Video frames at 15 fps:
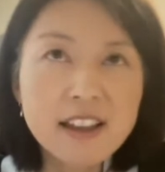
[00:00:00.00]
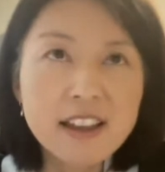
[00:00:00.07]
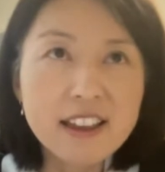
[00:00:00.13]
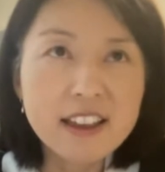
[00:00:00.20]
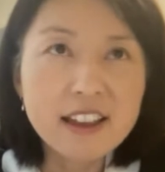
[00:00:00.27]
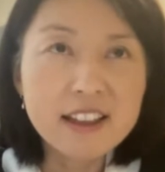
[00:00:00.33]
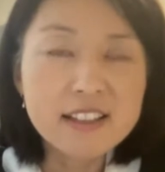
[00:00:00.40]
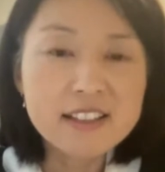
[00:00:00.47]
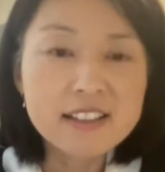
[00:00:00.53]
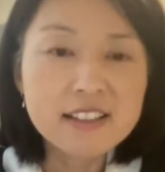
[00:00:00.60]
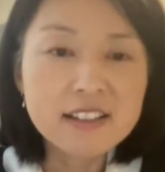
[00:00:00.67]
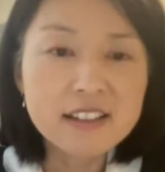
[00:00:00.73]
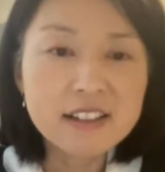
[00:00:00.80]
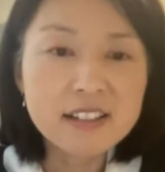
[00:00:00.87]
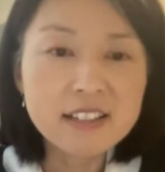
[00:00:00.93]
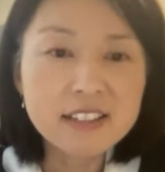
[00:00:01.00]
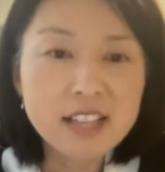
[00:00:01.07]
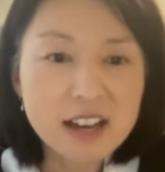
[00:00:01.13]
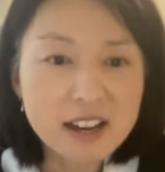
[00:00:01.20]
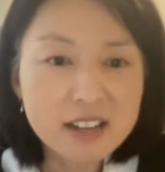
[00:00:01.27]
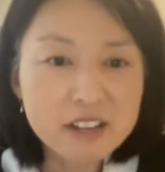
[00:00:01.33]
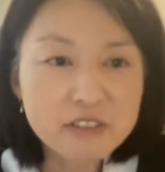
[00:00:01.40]
And uh, a
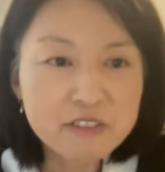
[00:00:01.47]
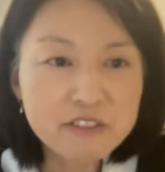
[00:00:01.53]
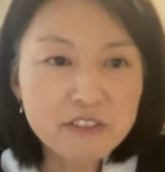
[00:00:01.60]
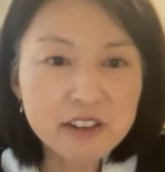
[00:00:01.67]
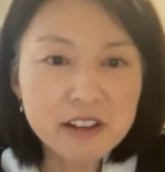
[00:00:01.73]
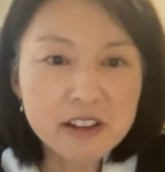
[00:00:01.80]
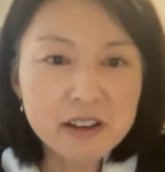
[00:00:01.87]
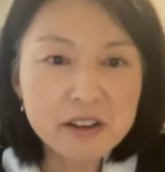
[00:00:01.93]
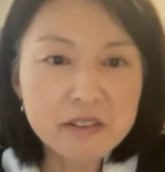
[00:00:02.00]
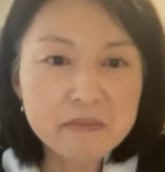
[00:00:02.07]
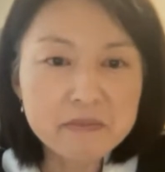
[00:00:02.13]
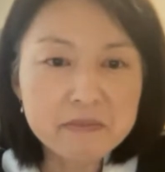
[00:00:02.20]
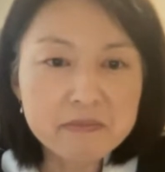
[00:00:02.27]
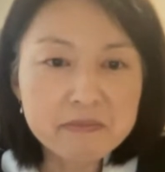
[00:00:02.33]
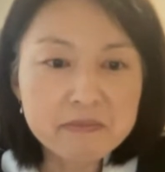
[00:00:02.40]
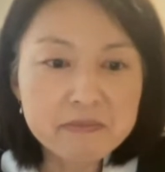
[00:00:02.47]
lot of um,